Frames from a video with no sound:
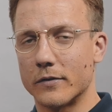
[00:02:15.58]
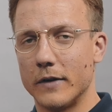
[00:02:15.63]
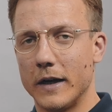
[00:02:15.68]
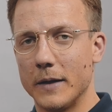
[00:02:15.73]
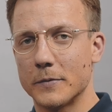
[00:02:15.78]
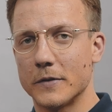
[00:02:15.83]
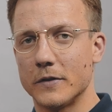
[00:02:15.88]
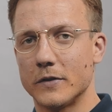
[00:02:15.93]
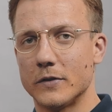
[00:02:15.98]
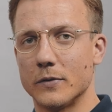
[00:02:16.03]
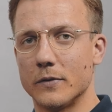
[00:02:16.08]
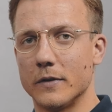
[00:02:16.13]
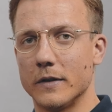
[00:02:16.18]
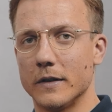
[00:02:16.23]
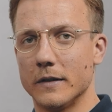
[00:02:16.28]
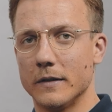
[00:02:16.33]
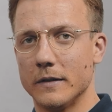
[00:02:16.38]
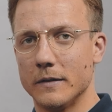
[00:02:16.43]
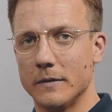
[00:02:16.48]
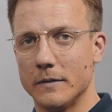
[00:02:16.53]
grabs into
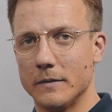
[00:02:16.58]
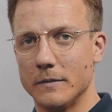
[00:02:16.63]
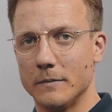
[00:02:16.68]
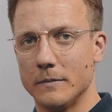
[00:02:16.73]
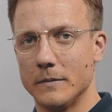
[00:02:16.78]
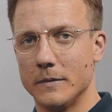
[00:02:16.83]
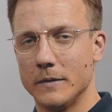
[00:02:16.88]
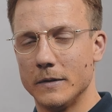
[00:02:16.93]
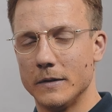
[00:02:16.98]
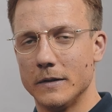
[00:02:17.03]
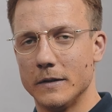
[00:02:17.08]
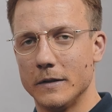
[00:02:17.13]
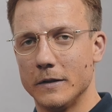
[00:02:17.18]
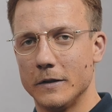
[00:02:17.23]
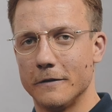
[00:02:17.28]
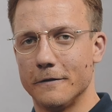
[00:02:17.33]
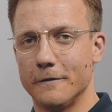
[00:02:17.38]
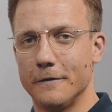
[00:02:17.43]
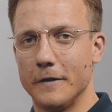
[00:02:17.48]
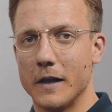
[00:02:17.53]
the
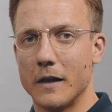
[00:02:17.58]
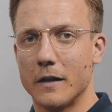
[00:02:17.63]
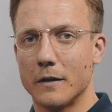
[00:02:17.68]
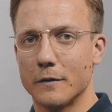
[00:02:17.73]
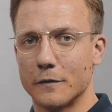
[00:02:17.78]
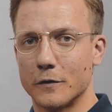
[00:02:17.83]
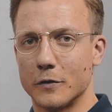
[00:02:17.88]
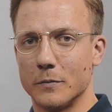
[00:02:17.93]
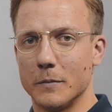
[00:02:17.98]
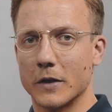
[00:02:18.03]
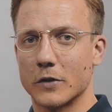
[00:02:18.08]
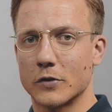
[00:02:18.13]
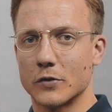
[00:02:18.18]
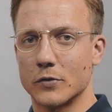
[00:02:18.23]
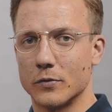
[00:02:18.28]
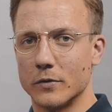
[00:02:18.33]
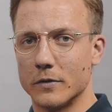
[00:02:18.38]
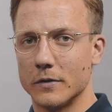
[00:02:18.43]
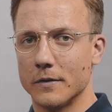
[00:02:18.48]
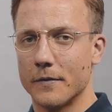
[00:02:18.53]
valve to make
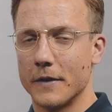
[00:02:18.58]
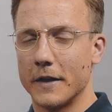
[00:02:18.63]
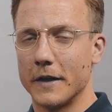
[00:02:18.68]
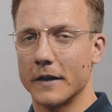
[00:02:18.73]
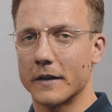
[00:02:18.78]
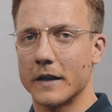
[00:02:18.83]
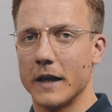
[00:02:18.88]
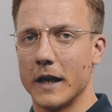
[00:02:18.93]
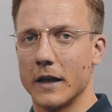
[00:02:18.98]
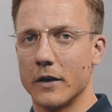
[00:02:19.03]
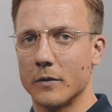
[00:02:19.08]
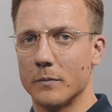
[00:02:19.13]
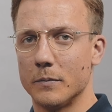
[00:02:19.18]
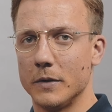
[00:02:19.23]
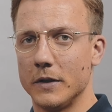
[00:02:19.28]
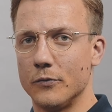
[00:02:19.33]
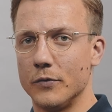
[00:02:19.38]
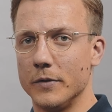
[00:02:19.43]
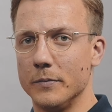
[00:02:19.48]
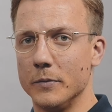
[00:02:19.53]
sure that it cannot
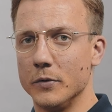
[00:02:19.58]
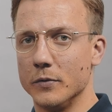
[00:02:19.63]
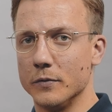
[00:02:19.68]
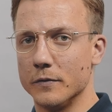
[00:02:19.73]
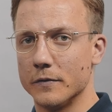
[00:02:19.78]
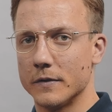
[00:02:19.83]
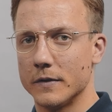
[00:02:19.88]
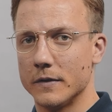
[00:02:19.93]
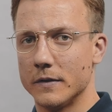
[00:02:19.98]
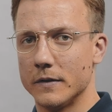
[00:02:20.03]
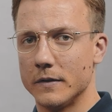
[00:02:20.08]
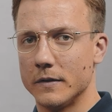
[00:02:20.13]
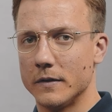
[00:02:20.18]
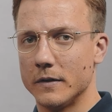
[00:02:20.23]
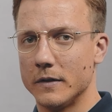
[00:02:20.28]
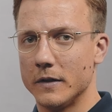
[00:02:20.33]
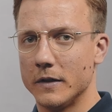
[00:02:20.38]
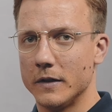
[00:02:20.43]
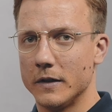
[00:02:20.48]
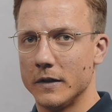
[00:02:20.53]
be removed.
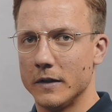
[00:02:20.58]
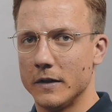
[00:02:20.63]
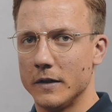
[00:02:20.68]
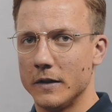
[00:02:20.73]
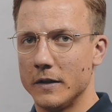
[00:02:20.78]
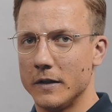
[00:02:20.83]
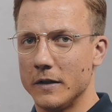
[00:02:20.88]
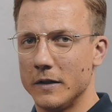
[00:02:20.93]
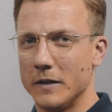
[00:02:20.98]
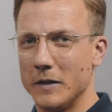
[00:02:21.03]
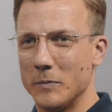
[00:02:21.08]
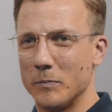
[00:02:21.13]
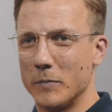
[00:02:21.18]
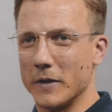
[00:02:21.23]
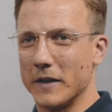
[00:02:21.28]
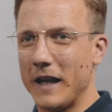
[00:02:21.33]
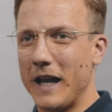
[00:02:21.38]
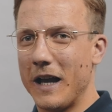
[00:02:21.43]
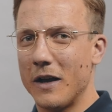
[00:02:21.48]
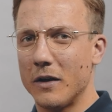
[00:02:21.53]

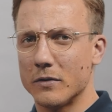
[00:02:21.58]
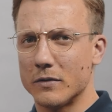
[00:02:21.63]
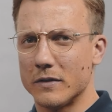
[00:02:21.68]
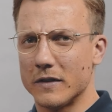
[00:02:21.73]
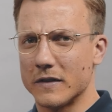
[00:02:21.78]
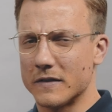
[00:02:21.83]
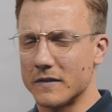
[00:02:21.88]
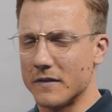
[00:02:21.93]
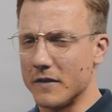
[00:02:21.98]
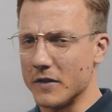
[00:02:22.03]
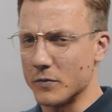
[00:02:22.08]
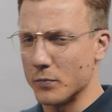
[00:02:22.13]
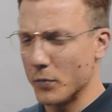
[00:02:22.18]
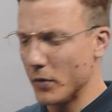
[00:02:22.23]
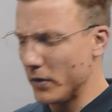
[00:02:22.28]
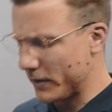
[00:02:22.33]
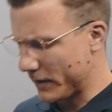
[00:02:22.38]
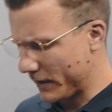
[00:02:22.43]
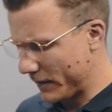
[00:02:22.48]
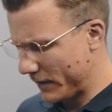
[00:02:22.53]
But how does this
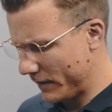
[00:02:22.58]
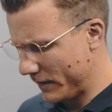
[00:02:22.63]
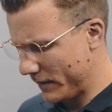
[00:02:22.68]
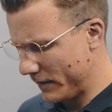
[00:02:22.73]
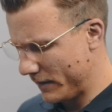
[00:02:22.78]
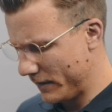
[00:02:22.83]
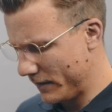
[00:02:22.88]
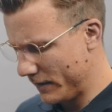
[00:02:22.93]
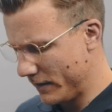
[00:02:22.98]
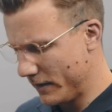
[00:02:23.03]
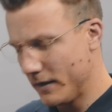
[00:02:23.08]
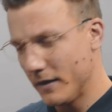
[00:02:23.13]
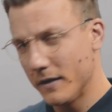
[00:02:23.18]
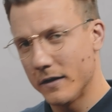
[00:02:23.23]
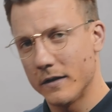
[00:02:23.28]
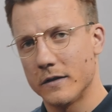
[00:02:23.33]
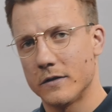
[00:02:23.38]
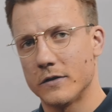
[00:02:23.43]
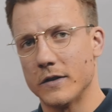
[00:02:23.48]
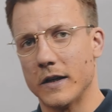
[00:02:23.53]
work?
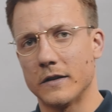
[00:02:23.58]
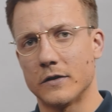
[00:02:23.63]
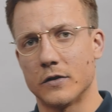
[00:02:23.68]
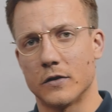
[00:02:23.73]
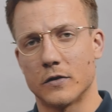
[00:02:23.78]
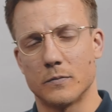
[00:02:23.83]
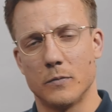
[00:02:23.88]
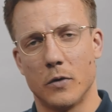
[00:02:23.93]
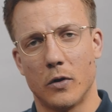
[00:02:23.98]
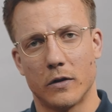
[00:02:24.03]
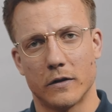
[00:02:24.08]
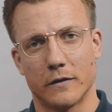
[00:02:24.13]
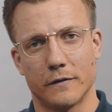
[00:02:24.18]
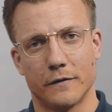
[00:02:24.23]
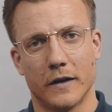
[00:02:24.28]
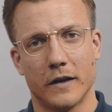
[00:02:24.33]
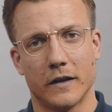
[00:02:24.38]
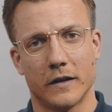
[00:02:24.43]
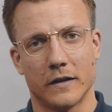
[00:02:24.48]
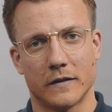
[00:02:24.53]
Such a small
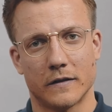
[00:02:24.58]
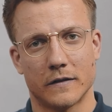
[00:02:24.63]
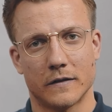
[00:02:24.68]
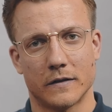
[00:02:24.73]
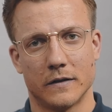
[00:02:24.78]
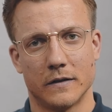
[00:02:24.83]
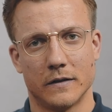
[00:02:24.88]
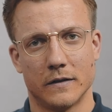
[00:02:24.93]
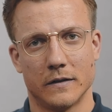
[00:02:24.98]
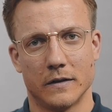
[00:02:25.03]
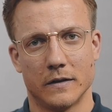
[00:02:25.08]
device